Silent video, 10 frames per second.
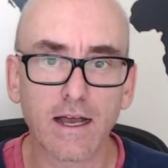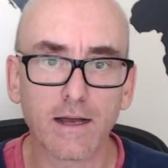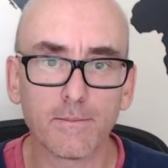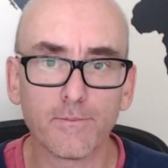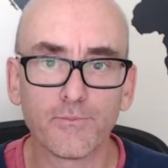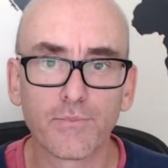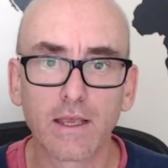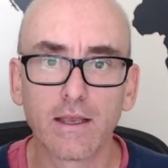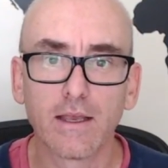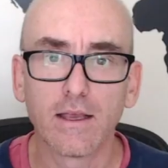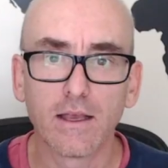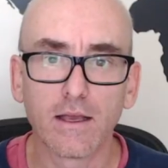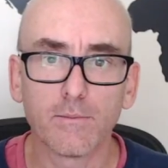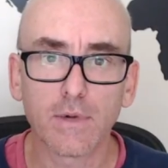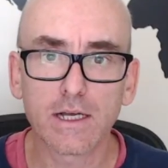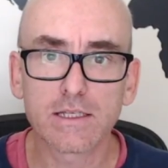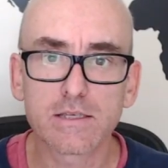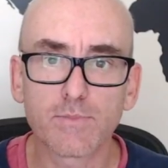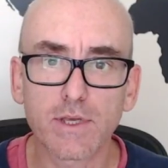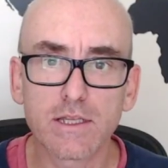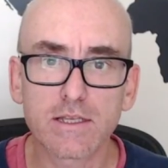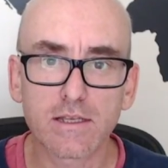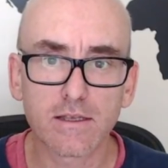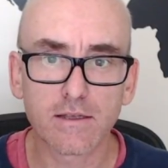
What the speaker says: My speed